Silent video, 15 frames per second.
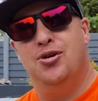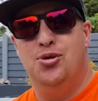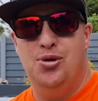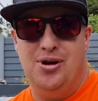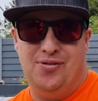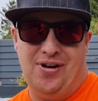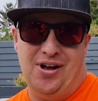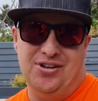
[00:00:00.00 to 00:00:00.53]

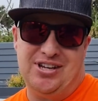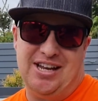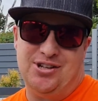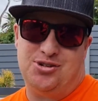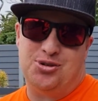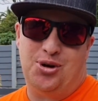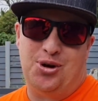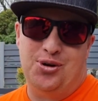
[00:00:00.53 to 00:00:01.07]
whoever else had
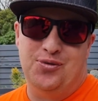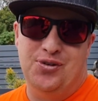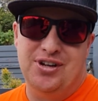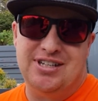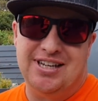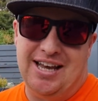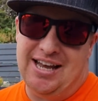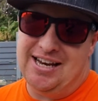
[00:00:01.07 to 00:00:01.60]
stock of
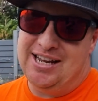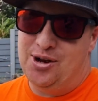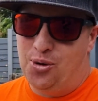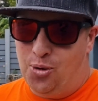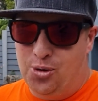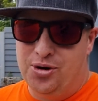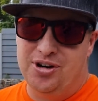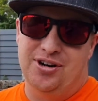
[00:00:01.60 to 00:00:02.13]
it, and he
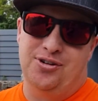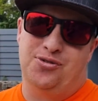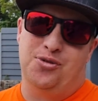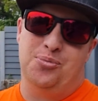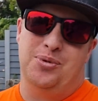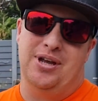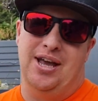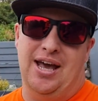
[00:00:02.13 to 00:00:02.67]
ordered it
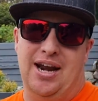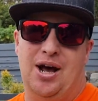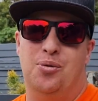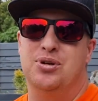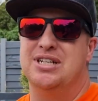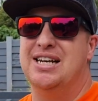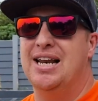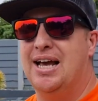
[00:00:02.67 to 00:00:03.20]
for me, and I
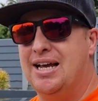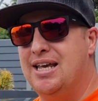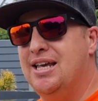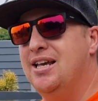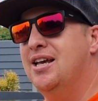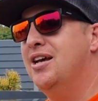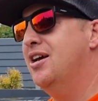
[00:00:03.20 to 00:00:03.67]
was lucky